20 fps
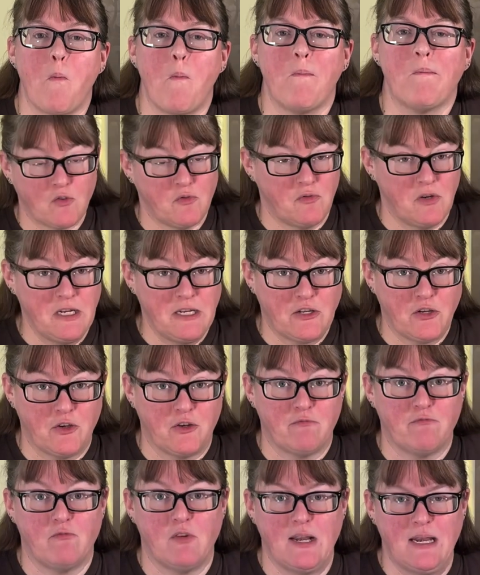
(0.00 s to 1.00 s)
It's really good,
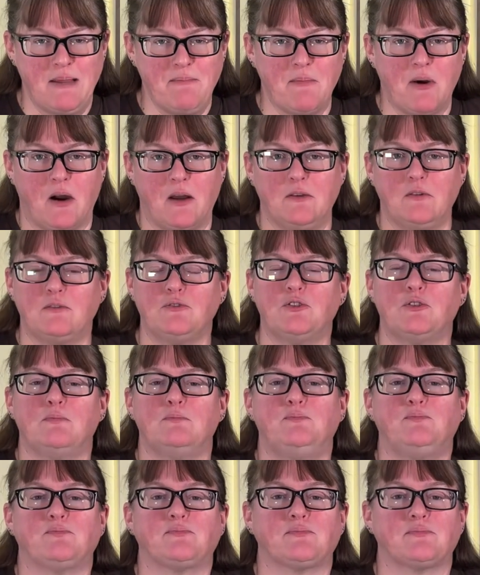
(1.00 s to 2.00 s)
really mild,
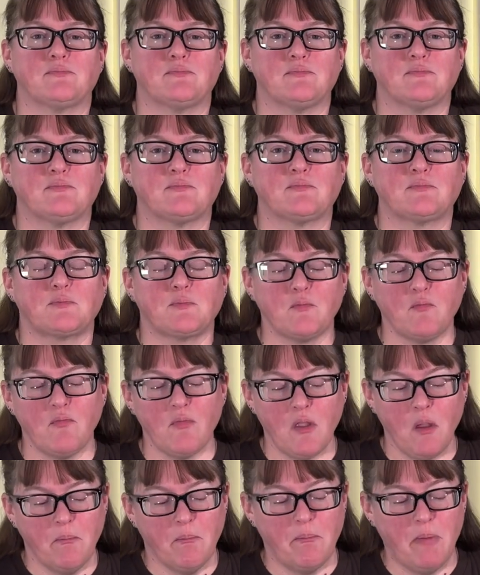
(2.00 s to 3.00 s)

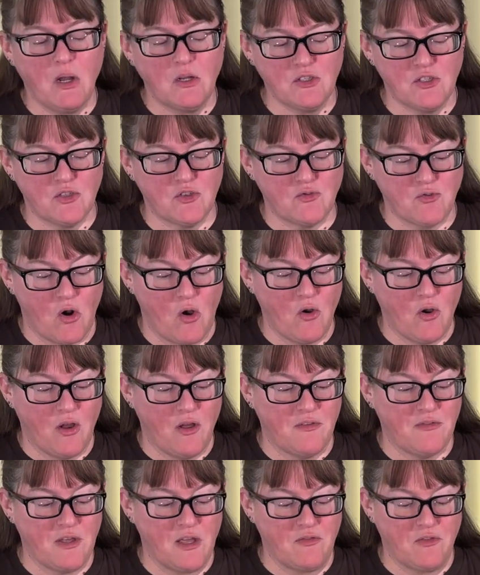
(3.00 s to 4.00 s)
but stronger
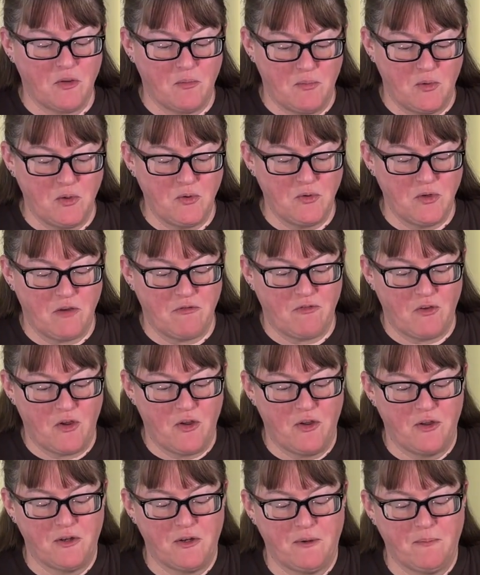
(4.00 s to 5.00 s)
than the Bleu
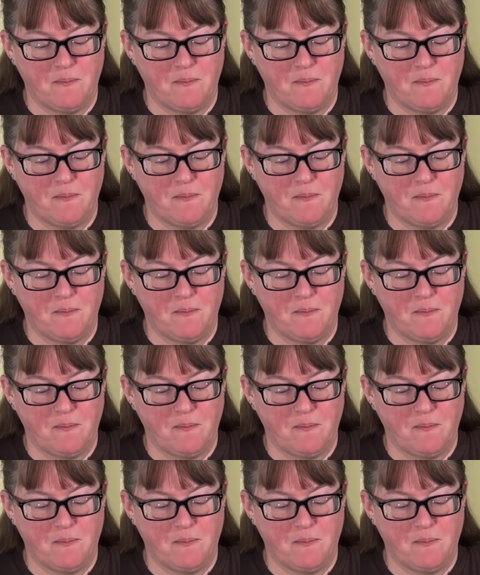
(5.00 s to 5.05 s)
d'Auvergne.